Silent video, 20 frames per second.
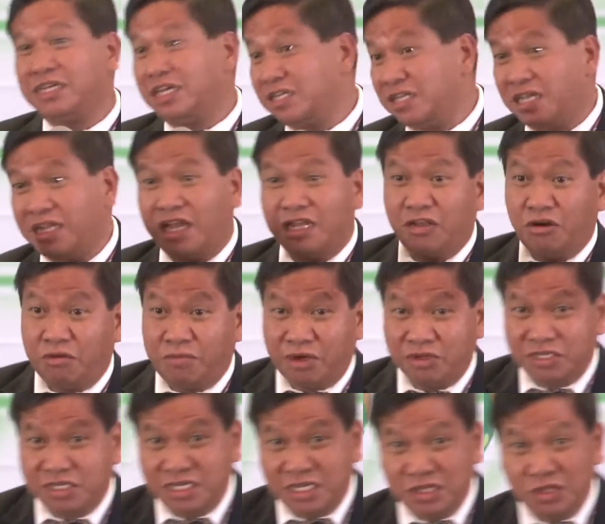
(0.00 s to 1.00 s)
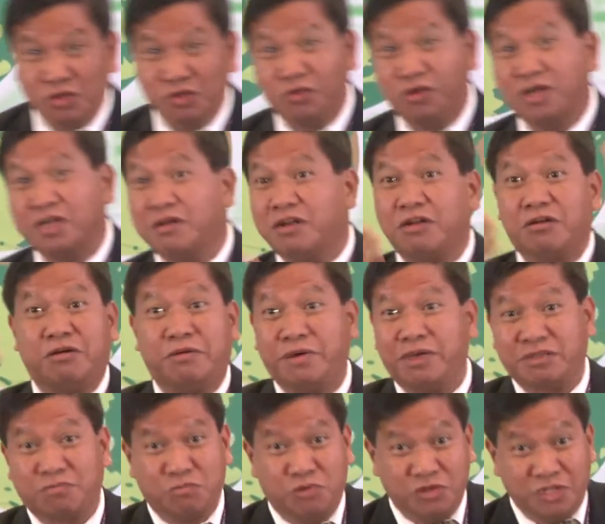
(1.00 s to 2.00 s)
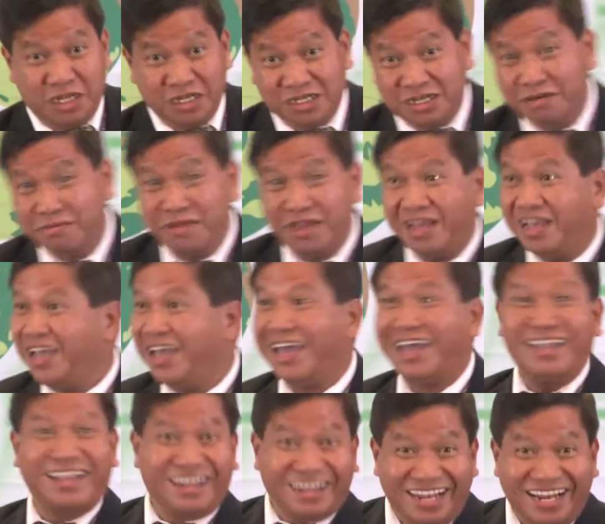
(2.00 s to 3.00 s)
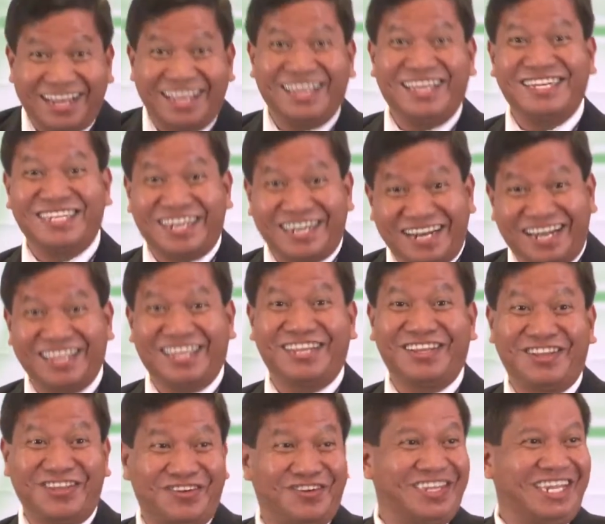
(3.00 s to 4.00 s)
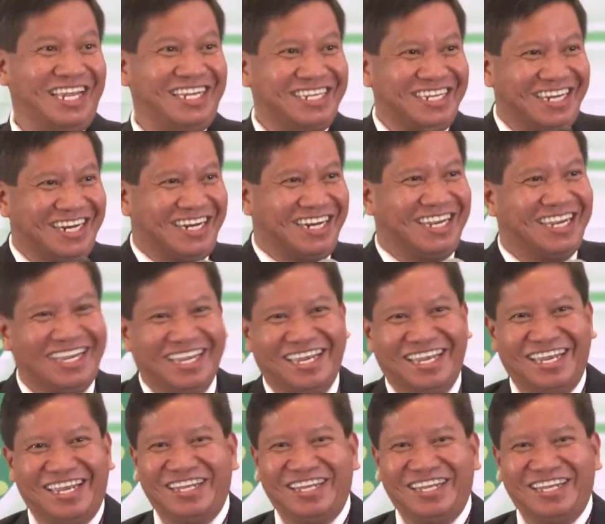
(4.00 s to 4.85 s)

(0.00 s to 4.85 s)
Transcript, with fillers: I said, I know about Shinto, I know about Buddhism, and really, these are nothing to do with engineering.